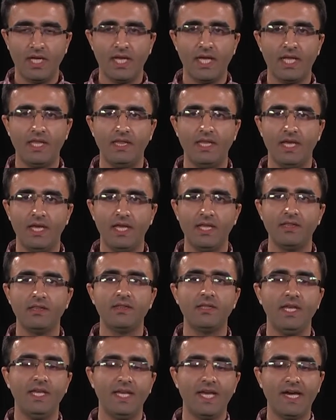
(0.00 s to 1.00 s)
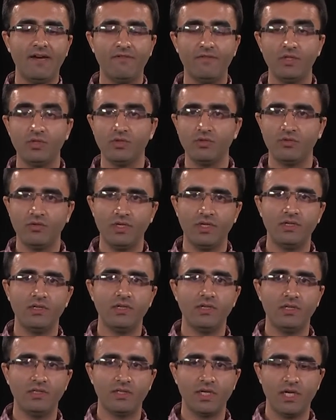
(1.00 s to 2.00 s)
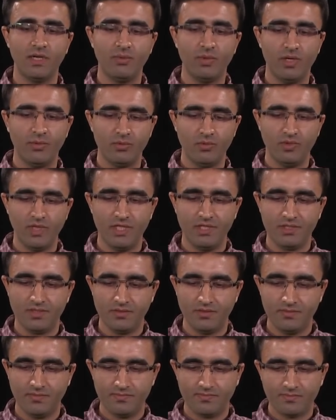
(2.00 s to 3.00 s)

and then take average over entire population.